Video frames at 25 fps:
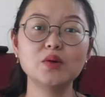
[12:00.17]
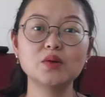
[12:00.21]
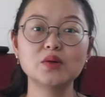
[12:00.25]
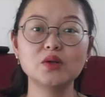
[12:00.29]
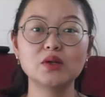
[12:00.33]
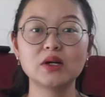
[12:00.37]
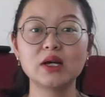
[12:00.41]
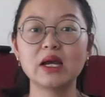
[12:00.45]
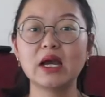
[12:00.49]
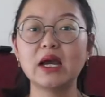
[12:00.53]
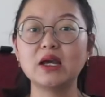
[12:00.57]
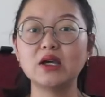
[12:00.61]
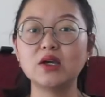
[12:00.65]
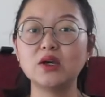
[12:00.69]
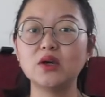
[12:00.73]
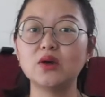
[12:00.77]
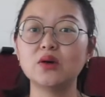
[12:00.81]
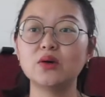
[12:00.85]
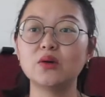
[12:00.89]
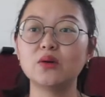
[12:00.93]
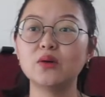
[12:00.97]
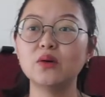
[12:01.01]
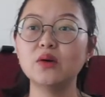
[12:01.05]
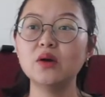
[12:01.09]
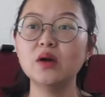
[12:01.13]
look at
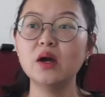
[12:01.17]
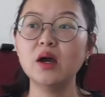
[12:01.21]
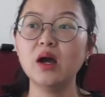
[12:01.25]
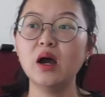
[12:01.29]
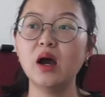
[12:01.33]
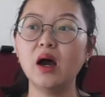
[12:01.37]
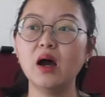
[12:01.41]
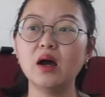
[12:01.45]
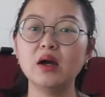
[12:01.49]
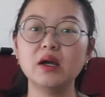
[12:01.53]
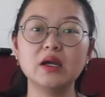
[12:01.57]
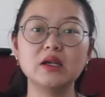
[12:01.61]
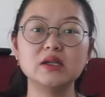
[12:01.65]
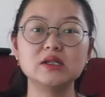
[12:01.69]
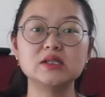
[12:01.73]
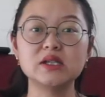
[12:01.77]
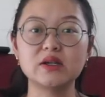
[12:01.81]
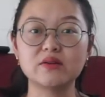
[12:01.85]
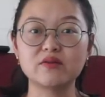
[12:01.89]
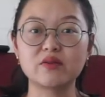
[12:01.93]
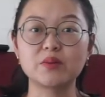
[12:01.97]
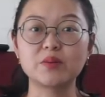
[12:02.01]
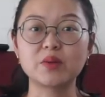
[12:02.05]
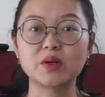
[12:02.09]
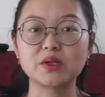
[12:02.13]
you in
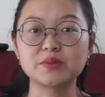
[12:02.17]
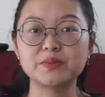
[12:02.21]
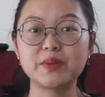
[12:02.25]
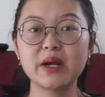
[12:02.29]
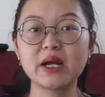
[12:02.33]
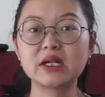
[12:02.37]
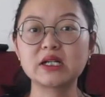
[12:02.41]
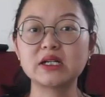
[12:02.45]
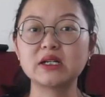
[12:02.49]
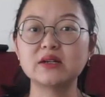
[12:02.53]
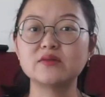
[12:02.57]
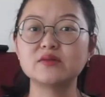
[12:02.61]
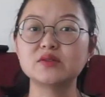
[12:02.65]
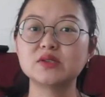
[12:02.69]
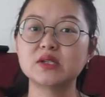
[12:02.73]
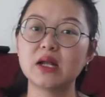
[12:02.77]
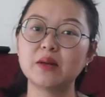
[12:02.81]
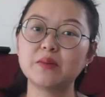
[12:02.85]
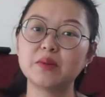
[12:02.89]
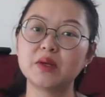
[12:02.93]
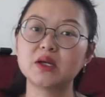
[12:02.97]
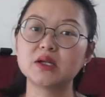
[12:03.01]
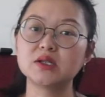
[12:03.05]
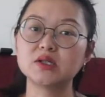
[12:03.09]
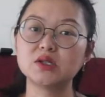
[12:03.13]
different perspectives, that
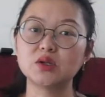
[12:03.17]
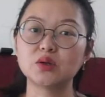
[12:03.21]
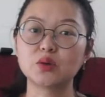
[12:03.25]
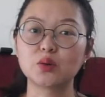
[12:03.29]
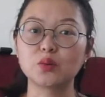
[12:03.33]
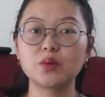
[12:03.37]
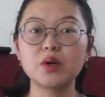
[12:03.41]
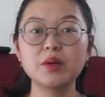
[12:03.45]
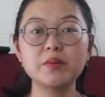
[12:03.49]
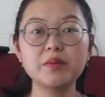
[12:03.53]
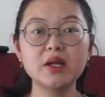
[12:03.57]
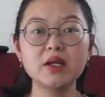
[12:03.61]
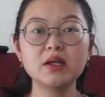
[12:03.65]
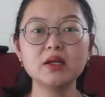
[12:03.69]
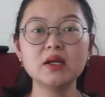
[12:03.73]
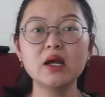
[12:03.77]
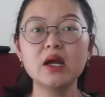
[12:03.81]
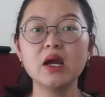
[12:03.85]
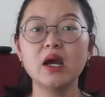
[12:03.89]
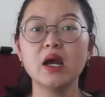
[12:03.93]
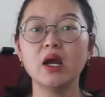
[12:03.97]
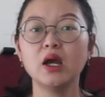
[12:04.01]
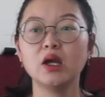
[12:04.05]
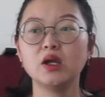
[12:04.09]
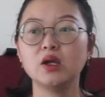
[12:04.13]
because you're women,
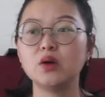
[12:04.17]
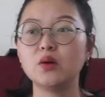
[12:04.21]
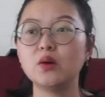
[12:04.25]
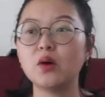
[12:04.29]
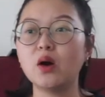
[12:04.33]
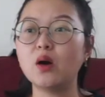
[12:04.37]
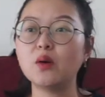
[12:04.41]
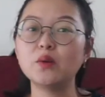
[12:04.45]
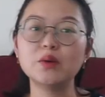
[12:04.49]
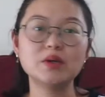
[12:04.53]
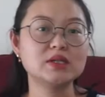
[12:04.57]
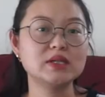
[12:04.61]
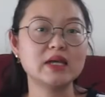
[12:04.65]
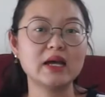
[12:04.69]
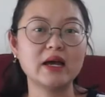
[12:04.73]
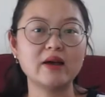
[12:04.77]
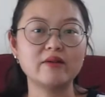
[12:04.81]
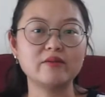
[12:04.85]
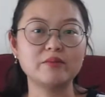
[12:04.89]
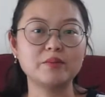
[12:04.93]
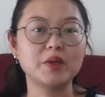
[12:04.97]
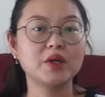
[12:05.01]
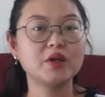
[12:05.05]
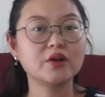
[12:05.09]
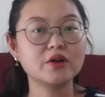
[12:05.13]
you always
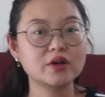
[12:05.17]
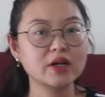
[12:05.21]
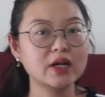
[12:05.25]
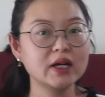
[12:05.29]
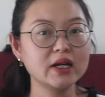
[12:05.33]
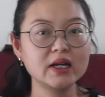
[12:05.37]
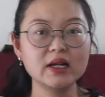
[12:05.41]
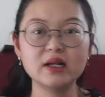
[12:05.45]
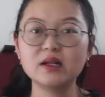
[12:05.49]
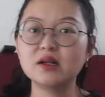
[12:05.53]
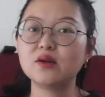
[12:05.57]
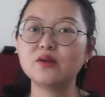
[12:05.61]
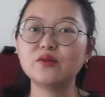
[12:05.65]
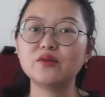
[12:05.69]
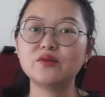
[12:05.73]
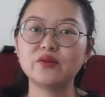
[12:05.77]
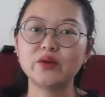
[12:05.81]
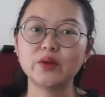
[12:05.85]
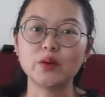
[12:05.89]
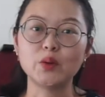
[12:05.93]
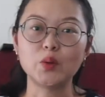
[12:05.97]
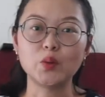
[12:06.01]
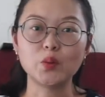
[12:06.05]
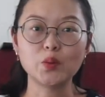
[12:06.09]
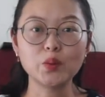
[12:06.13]
have period and you
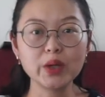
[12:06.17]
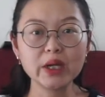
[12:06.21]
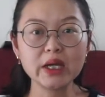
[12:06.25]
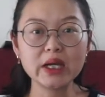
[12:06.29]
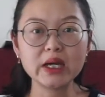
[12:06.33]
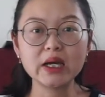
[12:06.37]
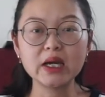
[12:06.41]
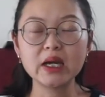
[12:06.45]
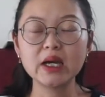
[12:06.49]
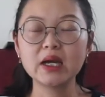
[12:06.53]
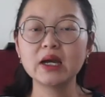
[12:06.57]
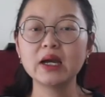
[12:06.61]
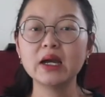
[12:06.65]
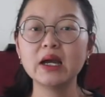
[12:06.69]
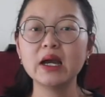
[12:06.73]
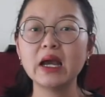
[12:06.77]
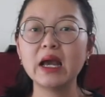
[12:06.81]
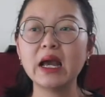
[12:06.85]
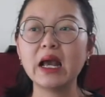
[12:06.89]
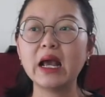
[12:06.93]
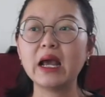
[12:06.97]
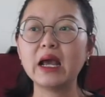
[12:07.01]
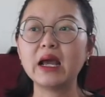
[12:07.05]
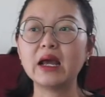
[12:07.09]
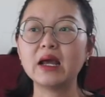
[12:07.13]
feel weak
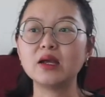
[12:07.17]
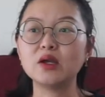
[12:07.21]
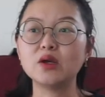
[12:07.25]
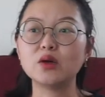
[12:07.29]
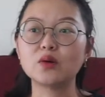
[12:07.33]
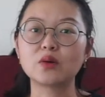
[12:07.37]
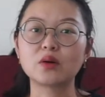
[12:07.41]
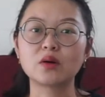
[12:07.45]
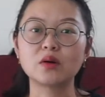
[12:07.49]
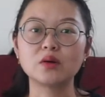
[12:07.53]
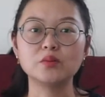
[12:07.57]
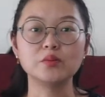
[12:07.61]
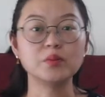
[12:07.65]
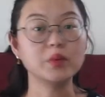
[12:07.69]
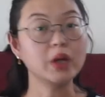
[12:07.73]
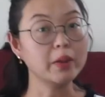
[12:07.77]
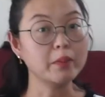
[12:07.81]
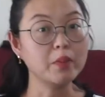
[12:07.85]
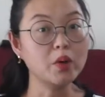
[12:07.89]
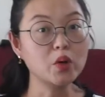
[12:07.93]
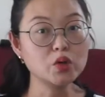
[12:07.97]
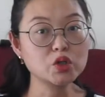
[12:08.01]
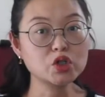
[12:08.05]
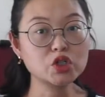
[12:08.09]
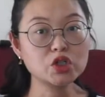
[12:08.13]
and you're
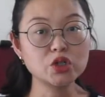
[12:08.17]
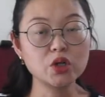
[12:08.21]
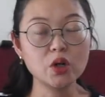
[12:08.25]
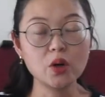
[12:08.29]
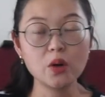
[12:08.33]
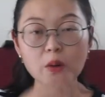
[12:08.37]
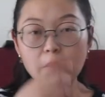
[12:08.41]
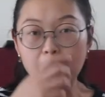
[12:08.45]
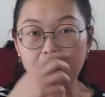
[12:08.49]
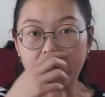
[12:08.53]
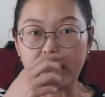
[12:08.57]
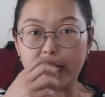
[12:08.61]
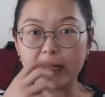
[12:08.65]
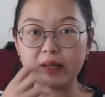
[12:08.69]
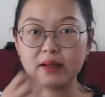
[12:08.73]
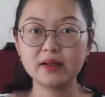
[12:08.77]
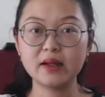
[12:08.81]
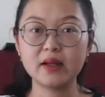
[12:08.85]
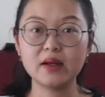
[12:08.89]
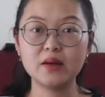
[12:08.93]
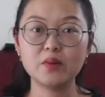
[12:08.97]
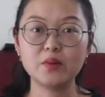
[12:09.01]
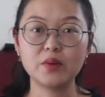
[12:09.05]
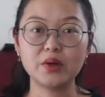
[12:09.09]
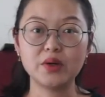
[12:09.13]
emotional. And
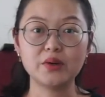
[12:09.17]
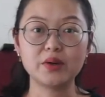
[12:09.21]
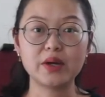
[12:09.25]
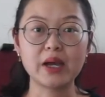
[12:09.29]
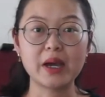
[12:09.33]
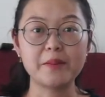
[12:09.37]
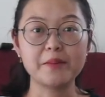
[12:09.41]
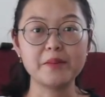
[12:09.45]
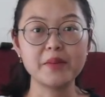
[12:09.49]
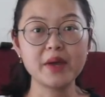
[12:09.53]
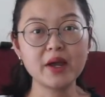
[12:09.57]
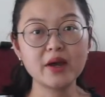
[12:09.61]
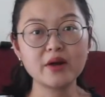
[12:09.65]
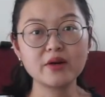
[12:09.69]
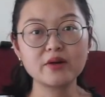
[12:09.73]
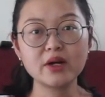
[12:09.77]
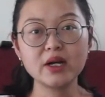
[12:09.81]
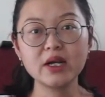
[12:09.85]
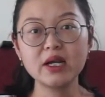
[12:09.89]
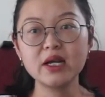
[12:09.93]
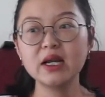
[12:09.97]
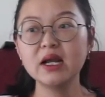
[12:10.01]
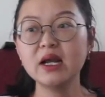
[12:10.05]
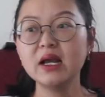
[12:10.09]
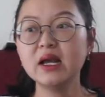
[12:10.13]
then when you get
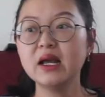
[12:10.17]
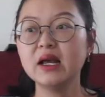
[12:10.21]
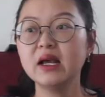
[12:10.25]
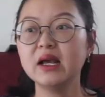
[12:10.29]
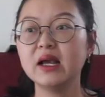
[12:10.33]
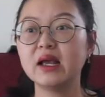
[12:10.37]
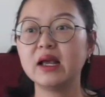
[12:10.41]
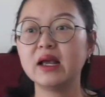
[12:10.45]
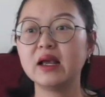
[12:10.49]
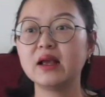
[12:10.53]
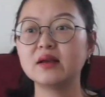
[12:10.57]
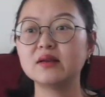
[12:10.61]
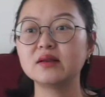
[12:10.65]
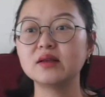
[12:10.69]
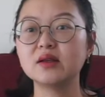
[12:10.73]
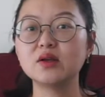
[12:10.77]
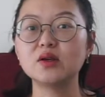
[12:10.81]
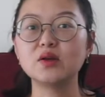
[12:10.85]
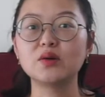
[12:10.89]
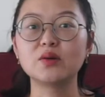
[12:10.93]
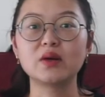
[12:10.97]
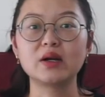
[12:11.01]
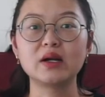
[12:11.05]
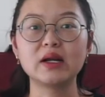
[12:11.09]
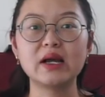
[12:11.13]
married, and then
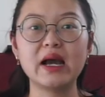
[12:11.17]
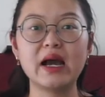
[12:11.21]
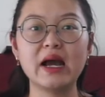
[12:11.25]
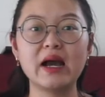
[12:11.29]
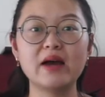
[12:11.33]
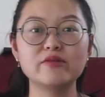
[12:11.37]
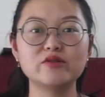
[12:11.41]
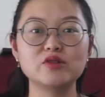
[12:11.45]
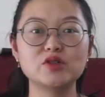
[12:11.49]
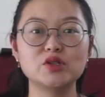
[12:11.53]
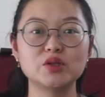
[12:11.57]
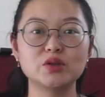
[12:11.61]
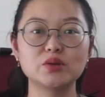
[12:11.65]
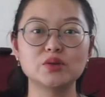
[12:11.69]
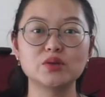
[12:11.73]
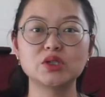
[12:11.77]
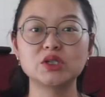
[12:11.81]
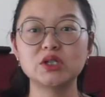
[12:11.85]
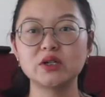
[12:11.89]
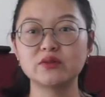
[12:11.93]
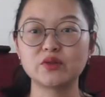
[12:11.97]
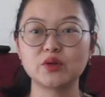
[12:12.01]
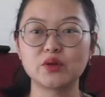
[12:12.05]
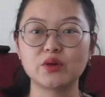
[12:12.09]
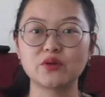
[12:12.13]
you're going to have to
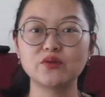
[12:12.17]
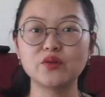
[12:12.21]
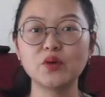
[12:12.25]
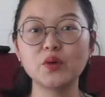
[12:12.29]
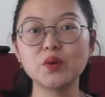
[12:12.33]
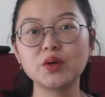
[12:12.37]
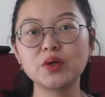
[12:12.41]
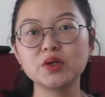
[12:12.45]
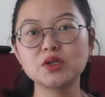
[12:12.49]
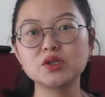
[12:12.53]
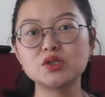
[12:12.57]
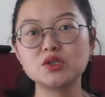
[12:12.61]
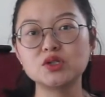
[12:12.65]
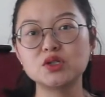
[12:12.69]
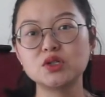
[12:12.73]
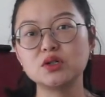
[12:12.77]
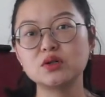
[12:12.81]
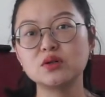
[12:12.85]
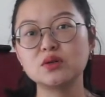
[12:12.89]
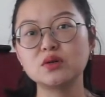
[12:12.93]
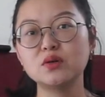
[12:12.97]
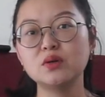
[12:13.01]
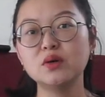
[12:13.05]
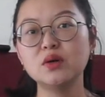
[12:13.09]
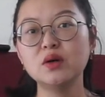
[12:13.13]
shift your focus to